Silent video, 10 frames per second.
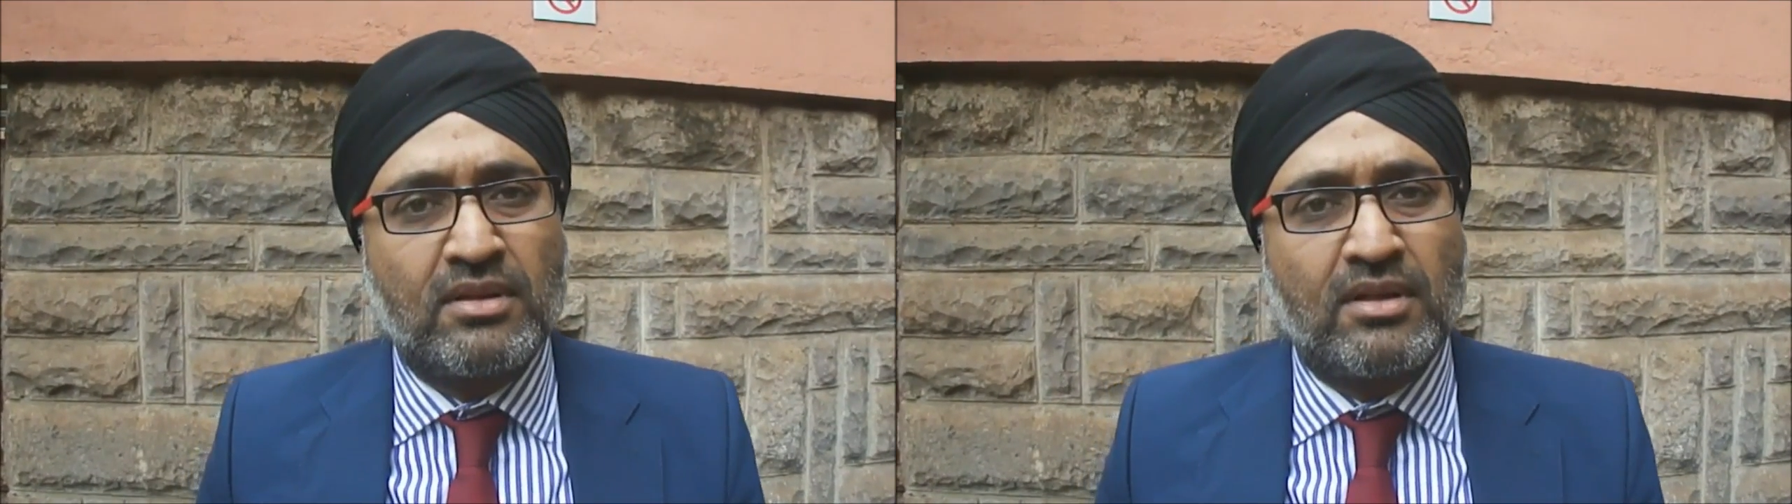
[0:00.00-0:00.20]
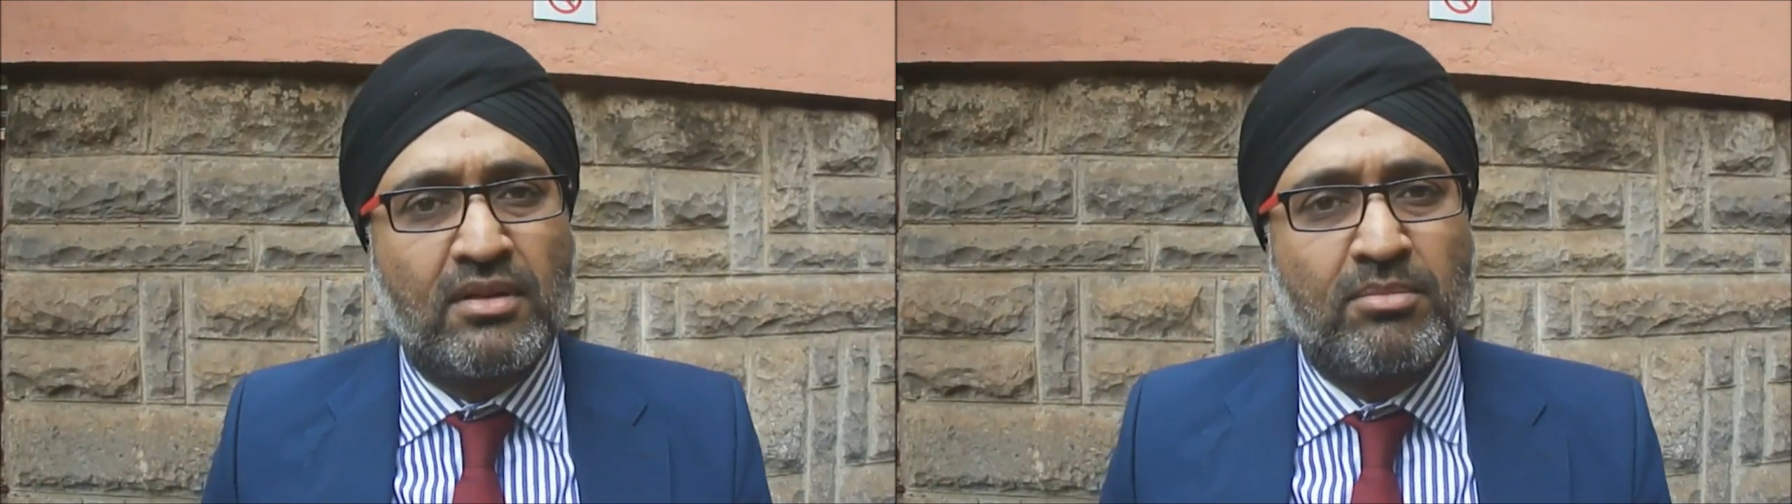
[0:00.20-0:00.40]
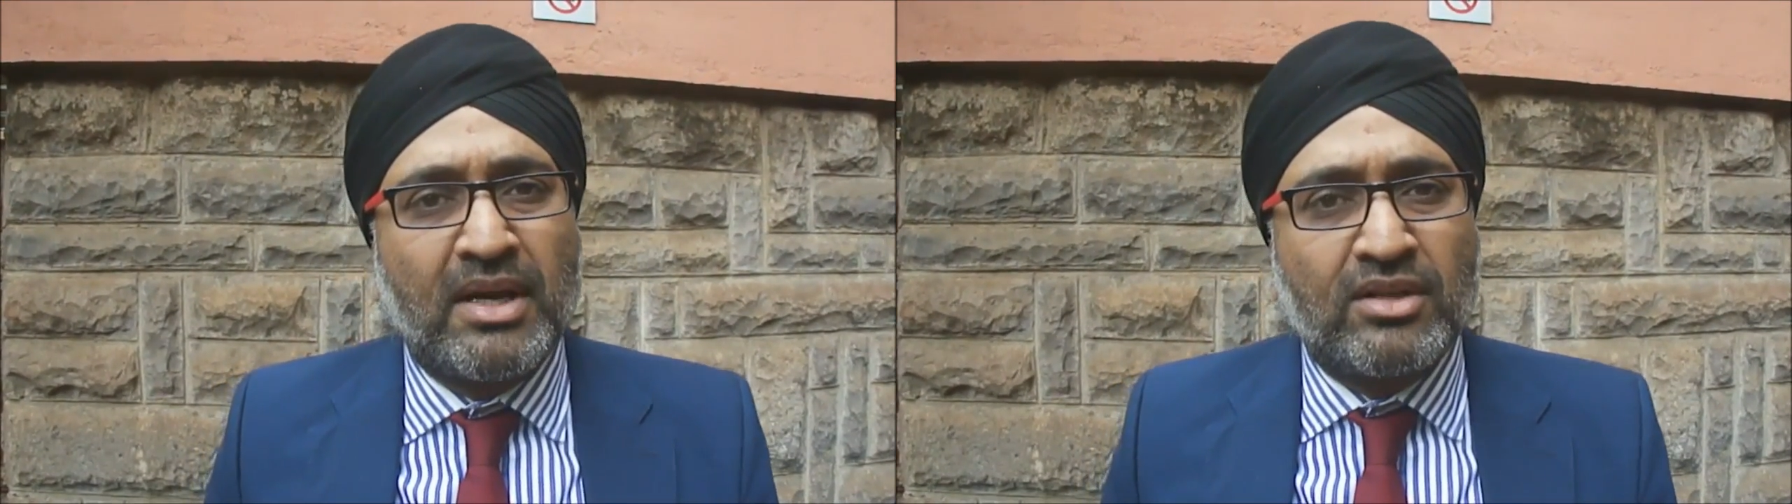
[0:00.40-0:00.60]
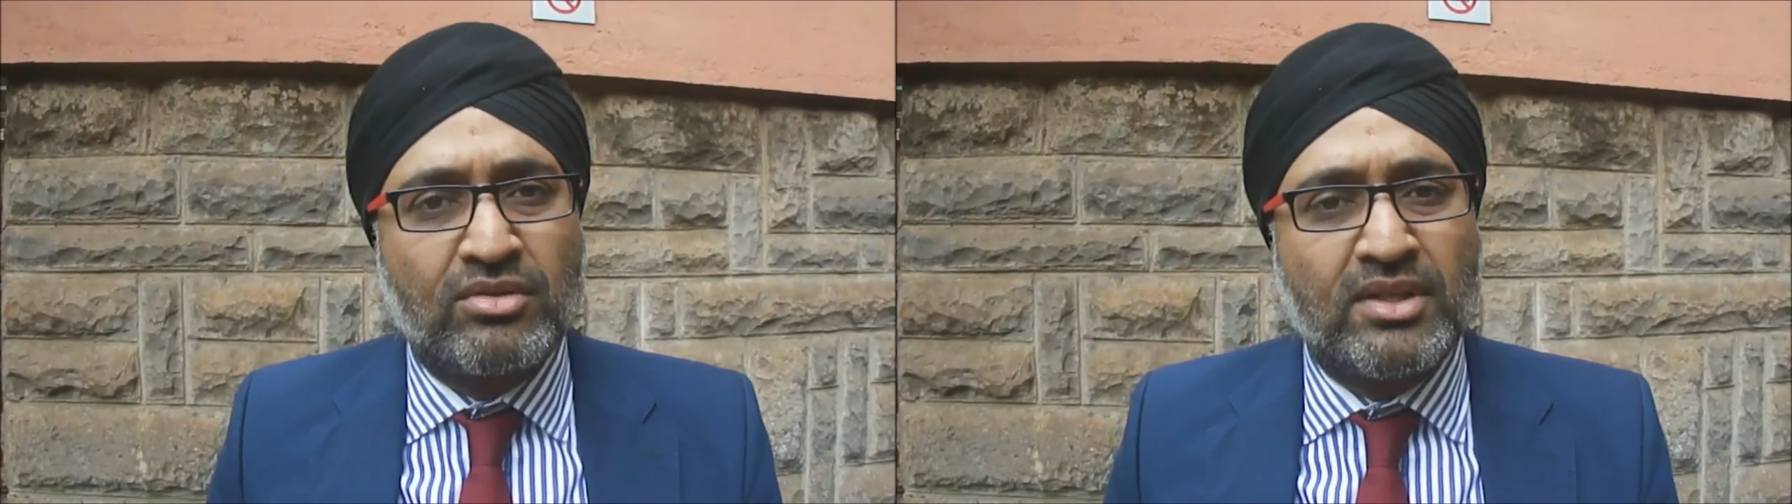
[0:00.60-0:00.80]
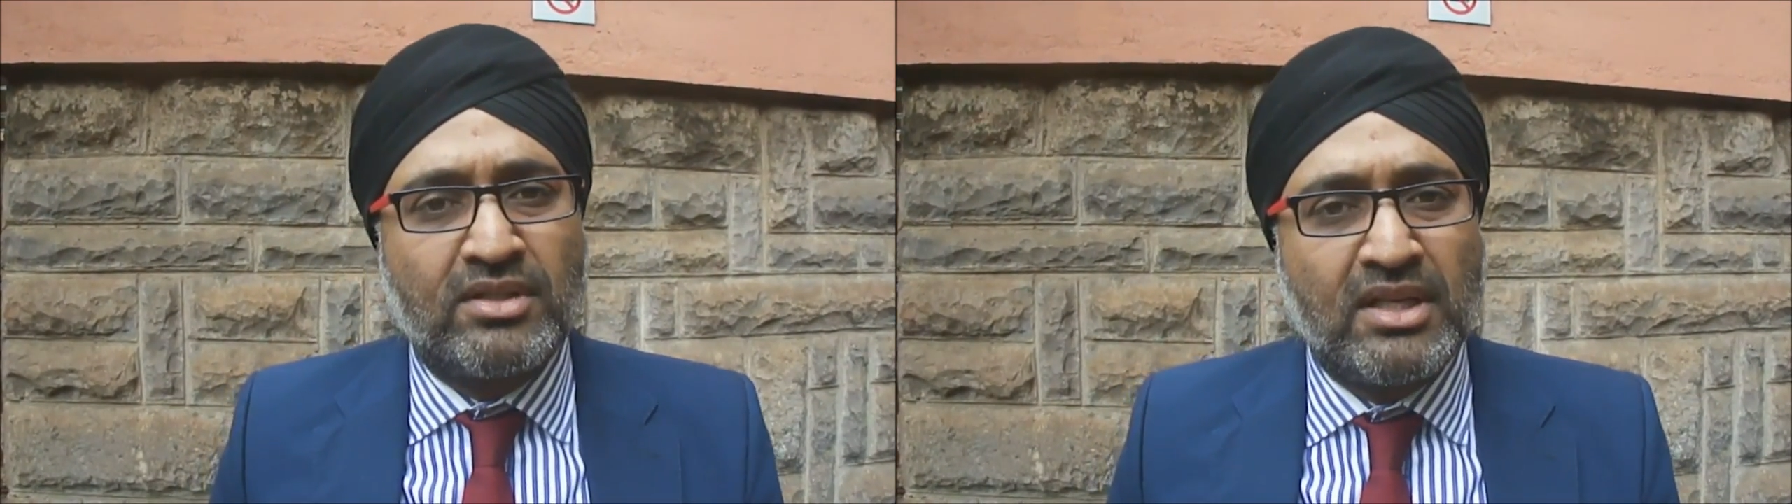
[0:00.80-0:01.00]
and they're back
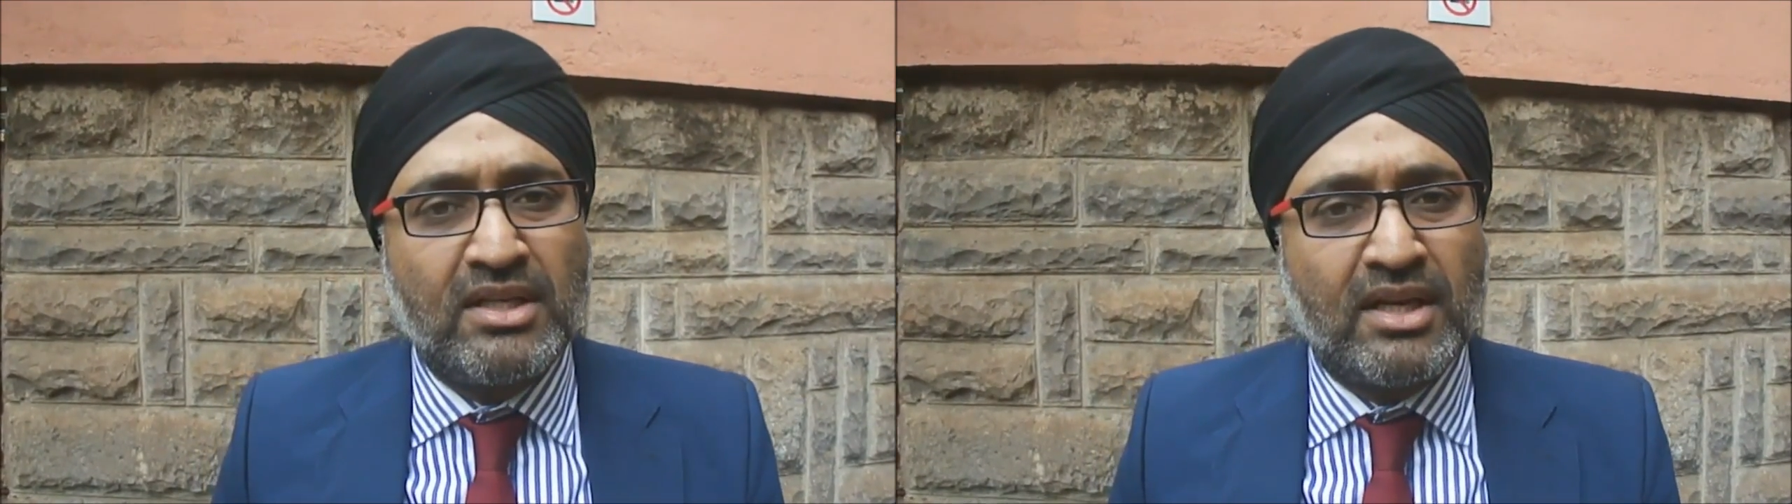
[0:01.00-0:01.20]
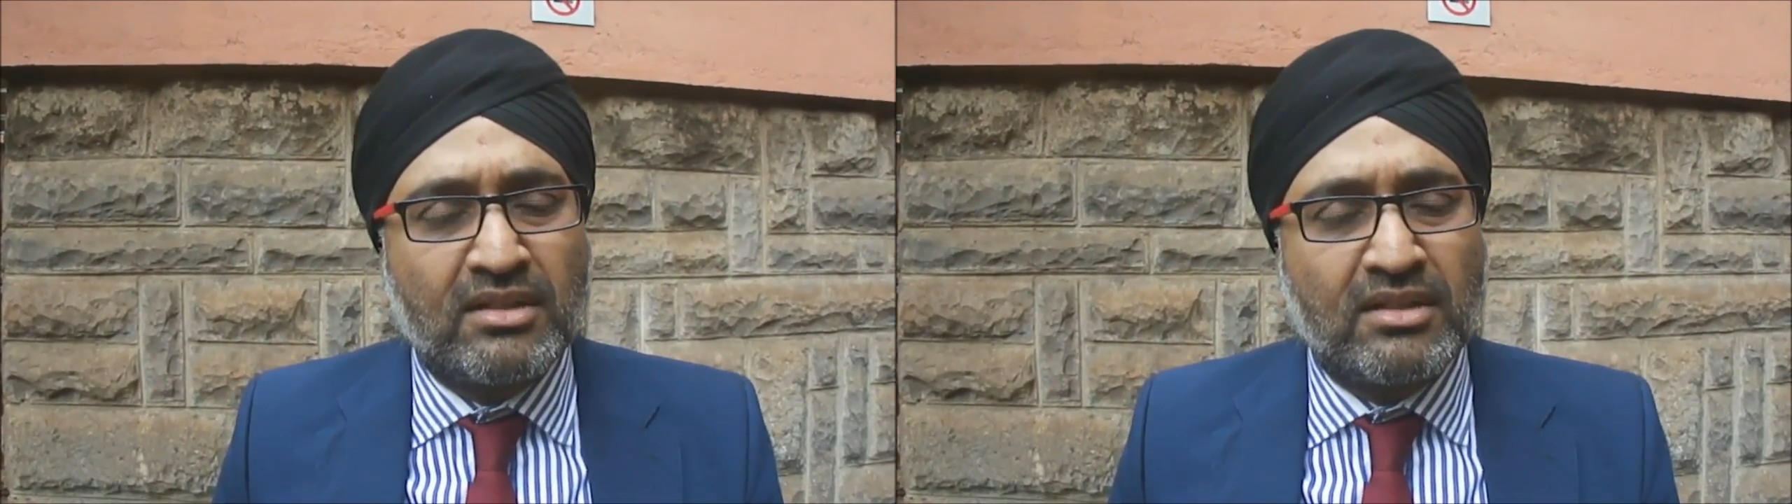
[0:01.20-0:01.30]
to their daily